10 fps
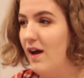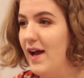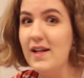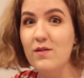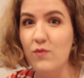I
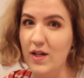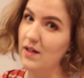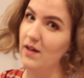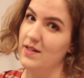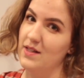had a really
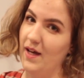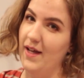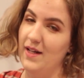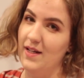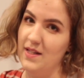nice
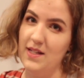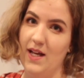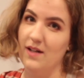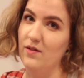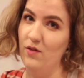guy, Lizzie
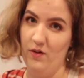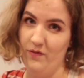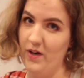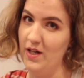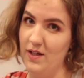had a
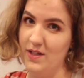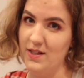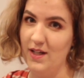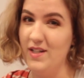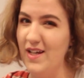not very nice
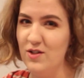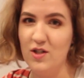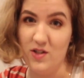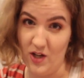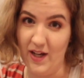guy. Yeah,
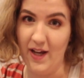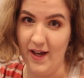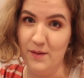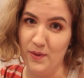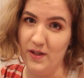she's shaking her
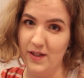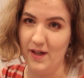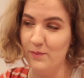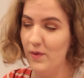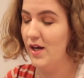head behind the
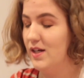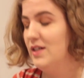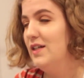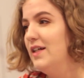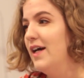
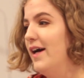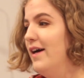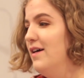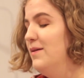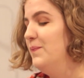
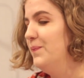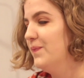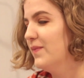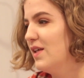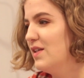camera.